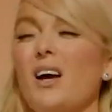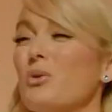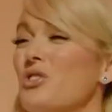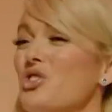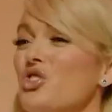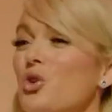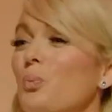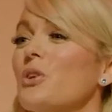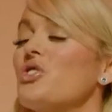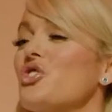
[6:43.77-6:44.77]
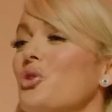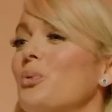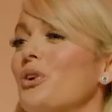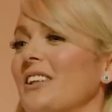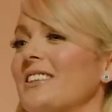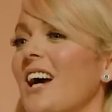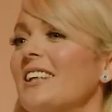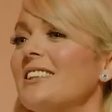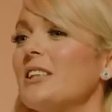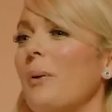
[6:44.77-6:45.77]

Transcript: I was super, super excited